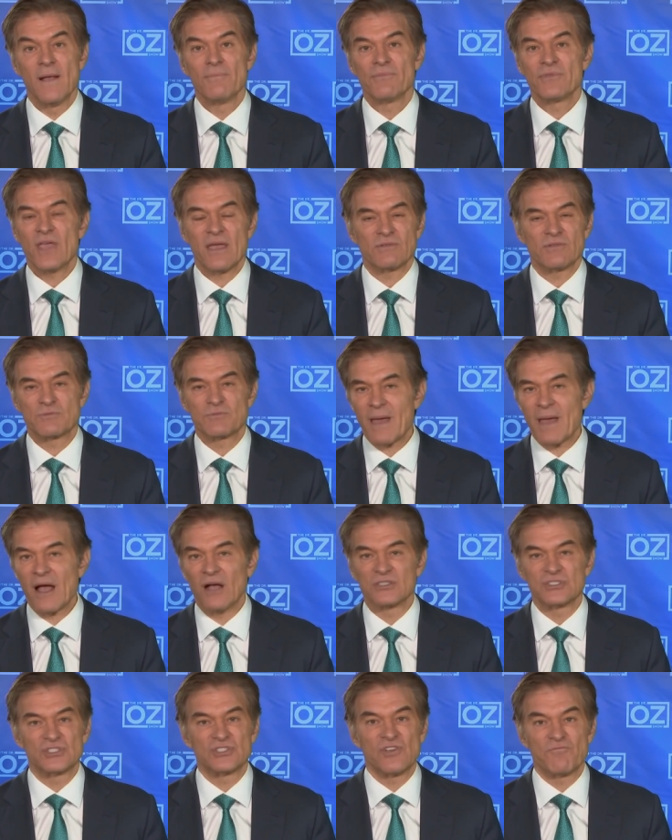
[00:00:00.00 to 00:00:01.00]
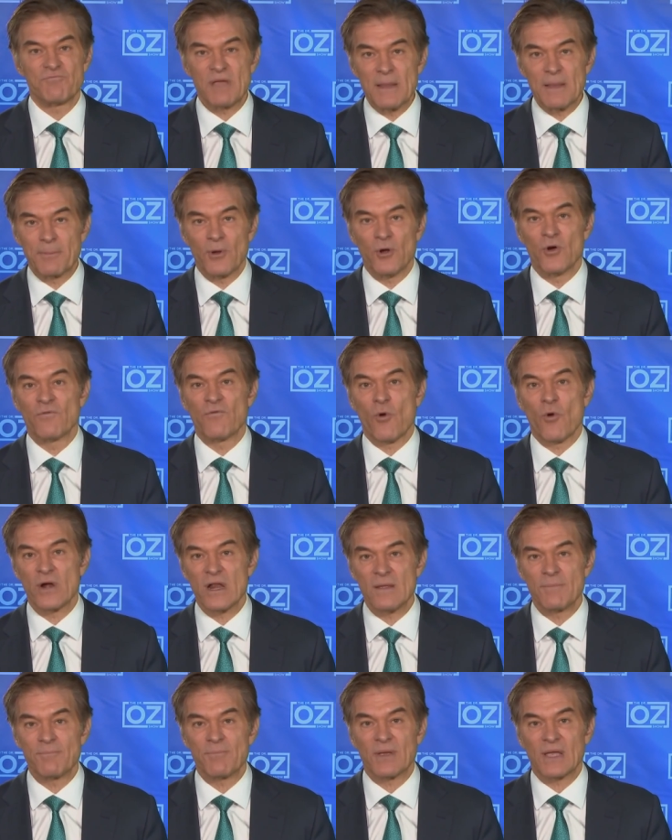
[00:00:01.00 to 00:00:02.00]
They have spouses of people who've
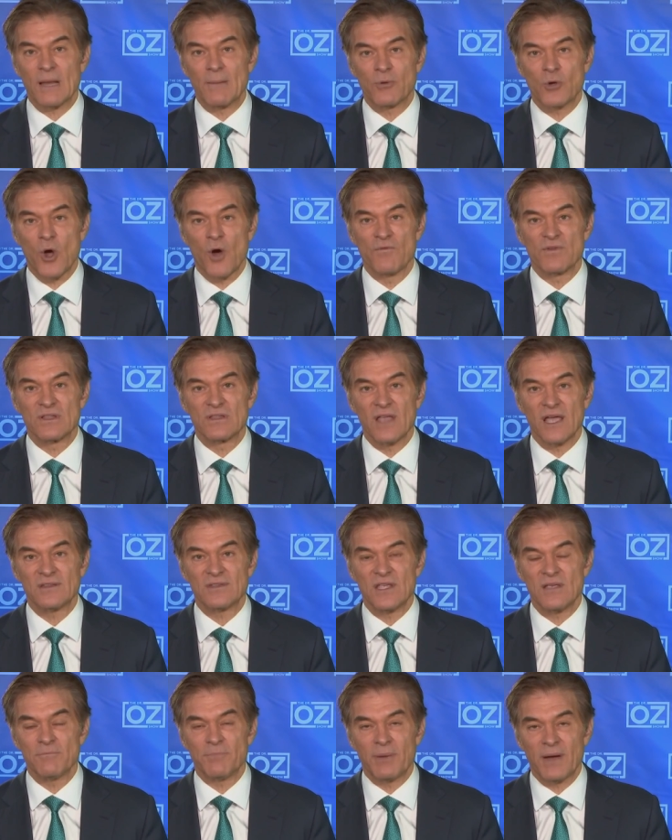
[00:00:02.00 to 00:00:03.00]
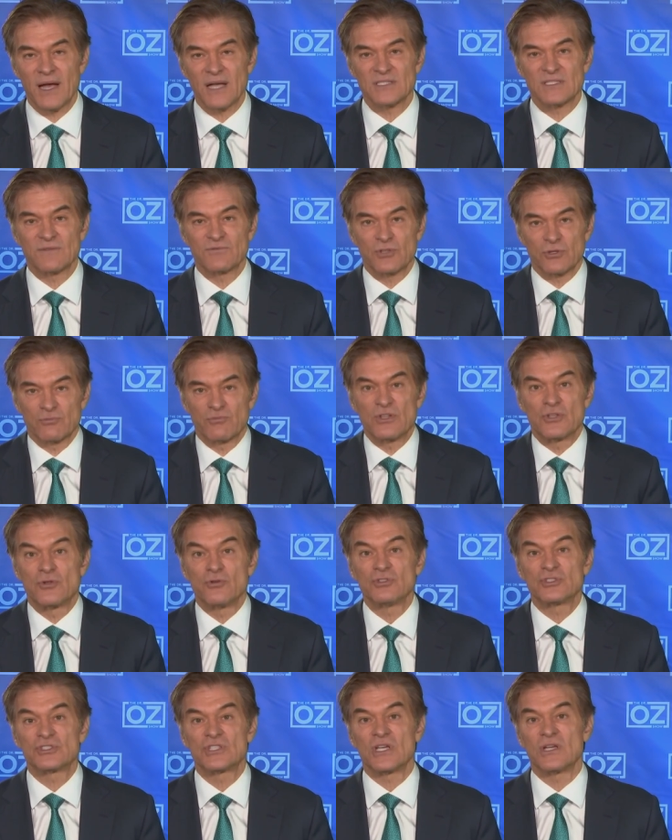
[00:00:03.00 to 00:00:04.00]
already become COVID 19 positive to
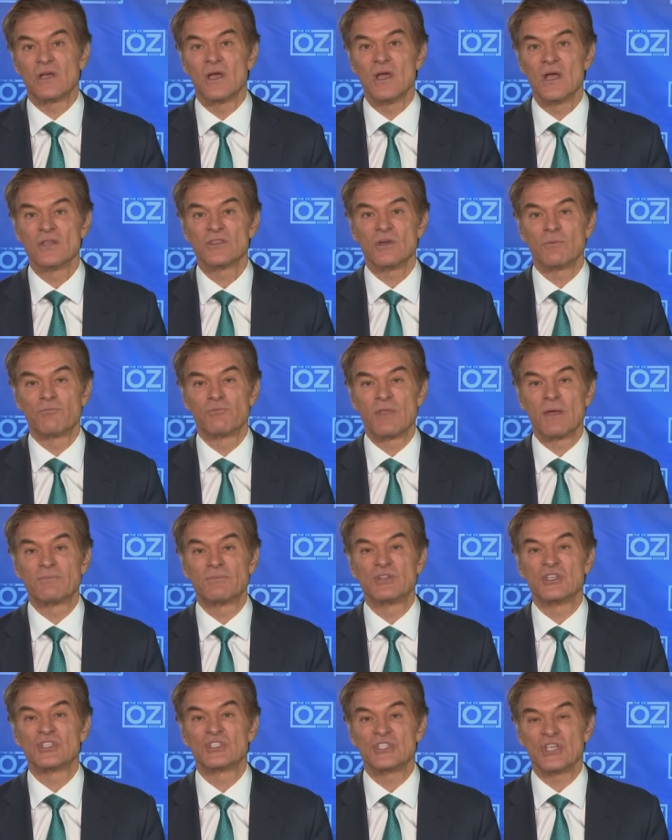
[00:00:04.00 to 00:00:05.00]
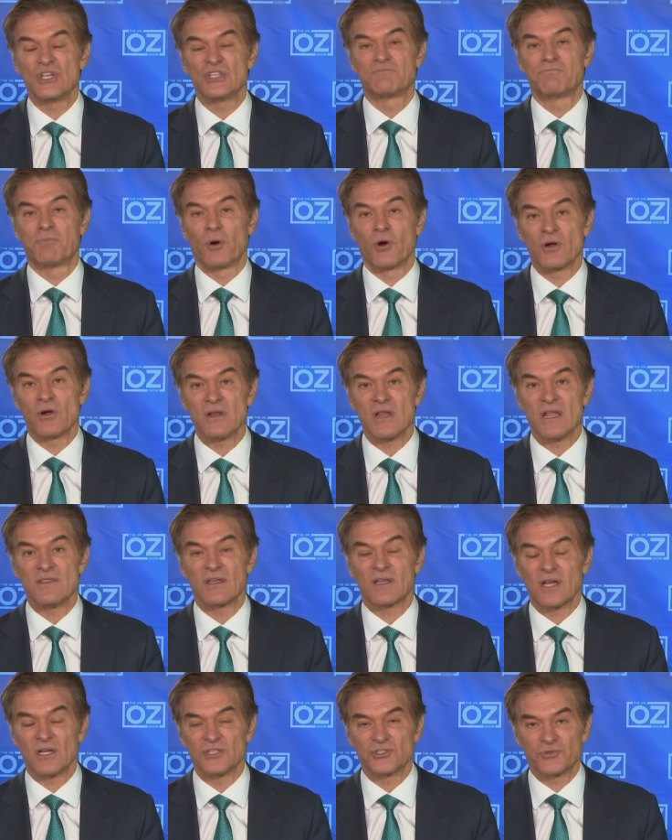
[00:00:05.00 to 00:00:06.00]
reduce the, the, the, disease burden in the
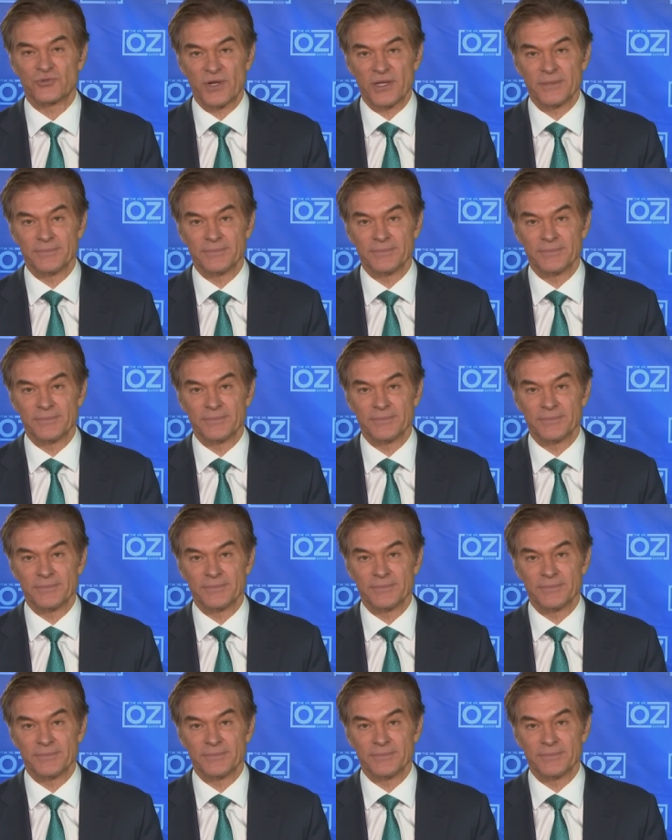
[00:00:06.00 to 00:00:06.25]
country.